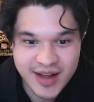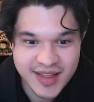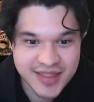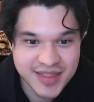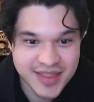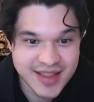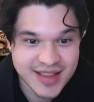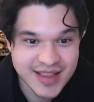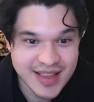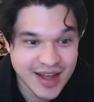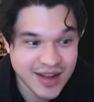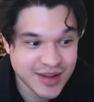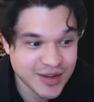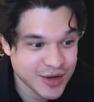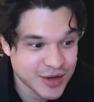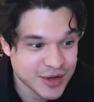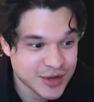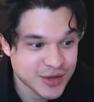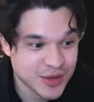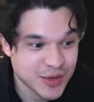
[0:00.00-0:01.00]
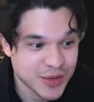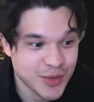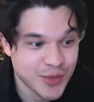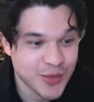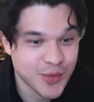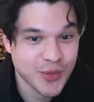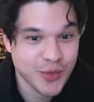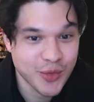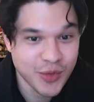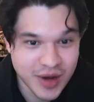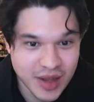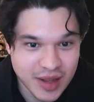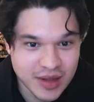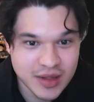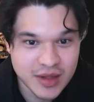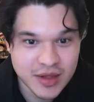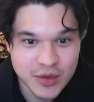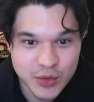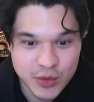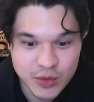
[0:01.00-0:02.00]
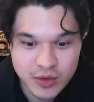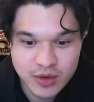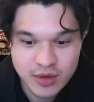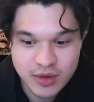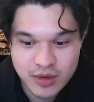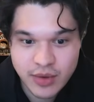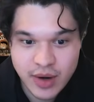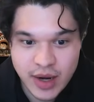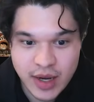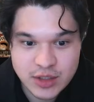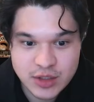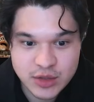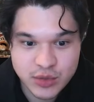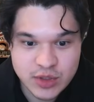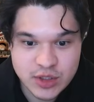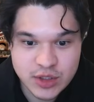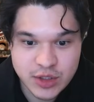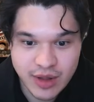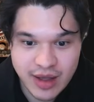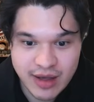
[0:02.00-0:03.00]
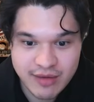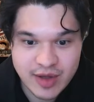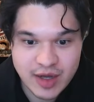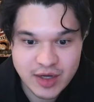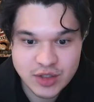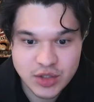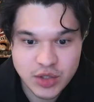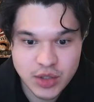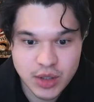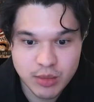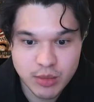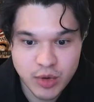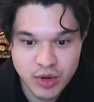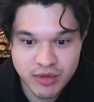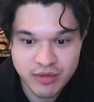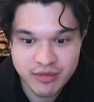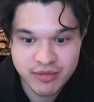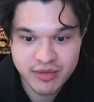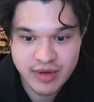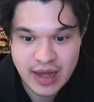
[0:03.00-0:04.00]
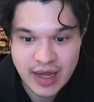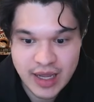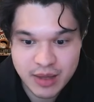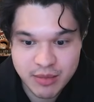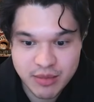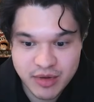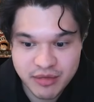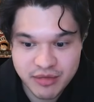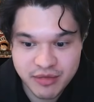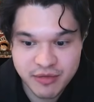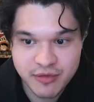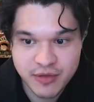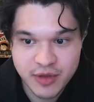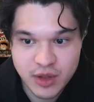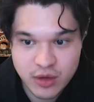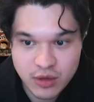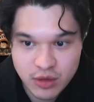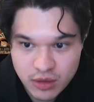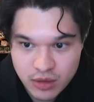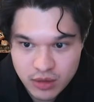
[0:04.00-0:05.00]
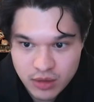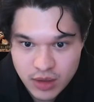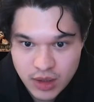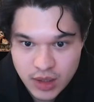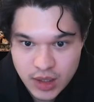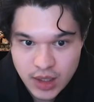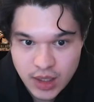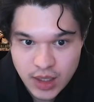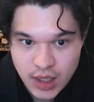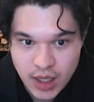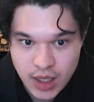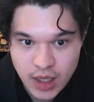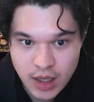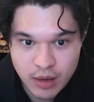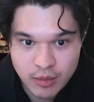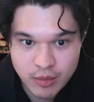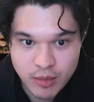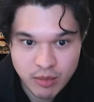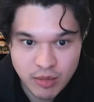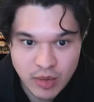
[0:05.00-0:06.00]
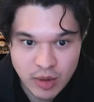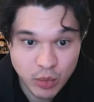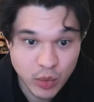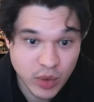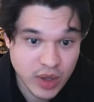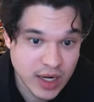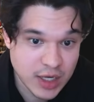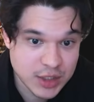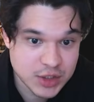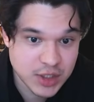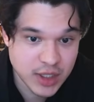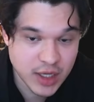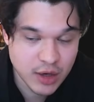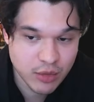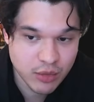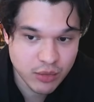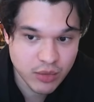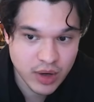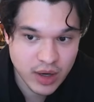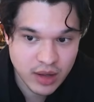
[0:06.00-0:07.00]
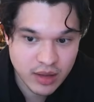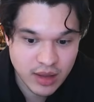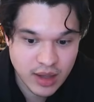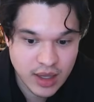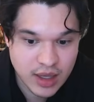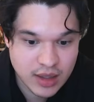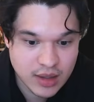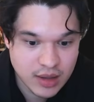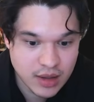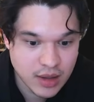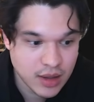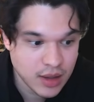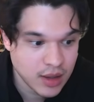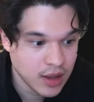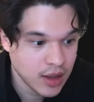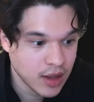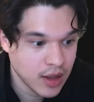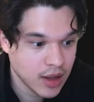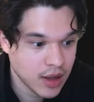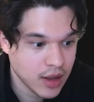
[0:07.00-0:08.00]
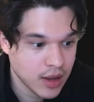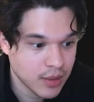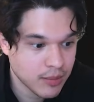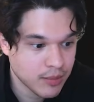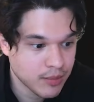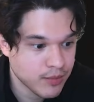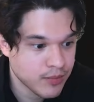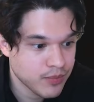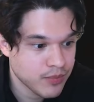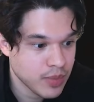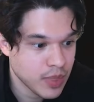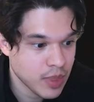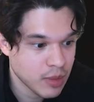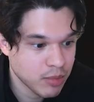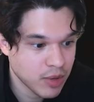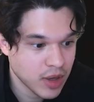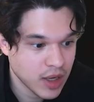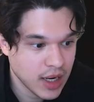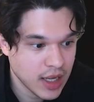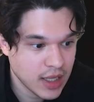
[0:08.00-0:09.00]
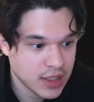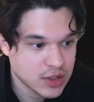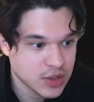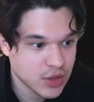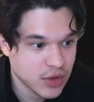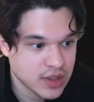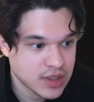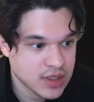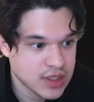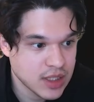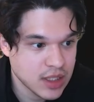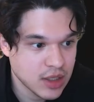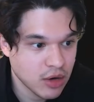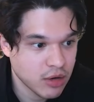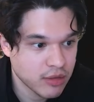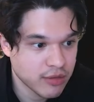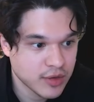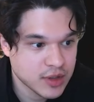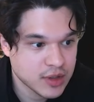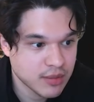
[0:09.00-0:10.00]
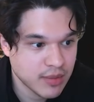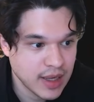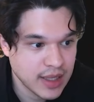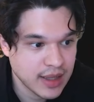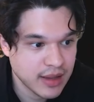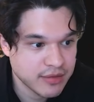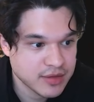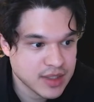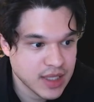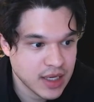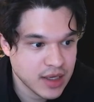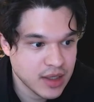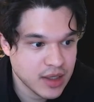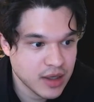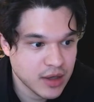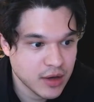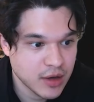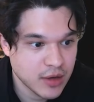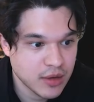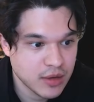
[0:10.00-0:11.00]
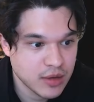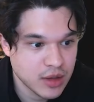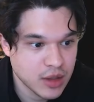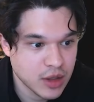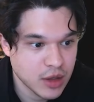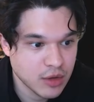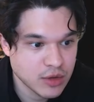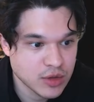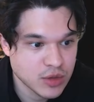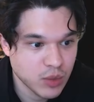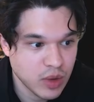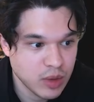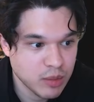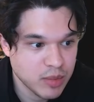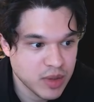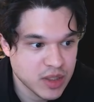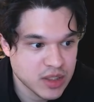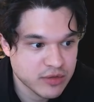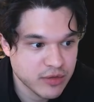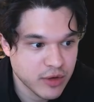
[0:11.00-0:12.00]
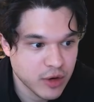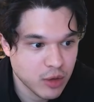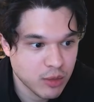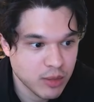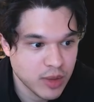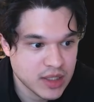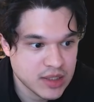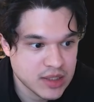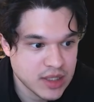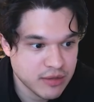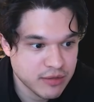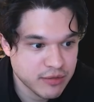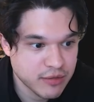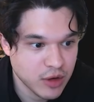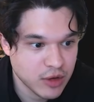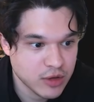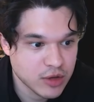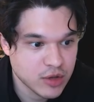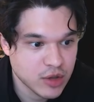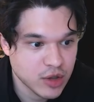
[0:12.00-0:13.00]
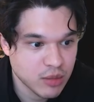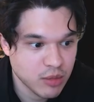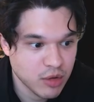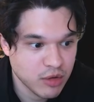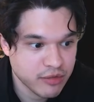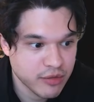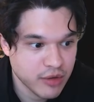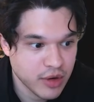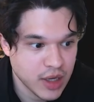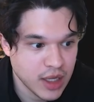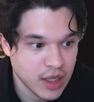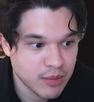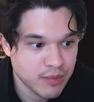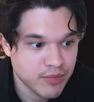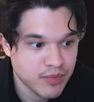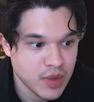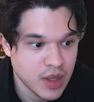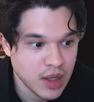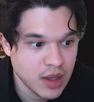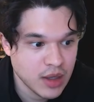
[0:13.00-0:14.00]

I think that looks really cool, right? So we still have that terminal vibe feel. Maybe we can actually get rid of that. But as you can see over to my left side here, loads one piece photo by default, the terminal frame.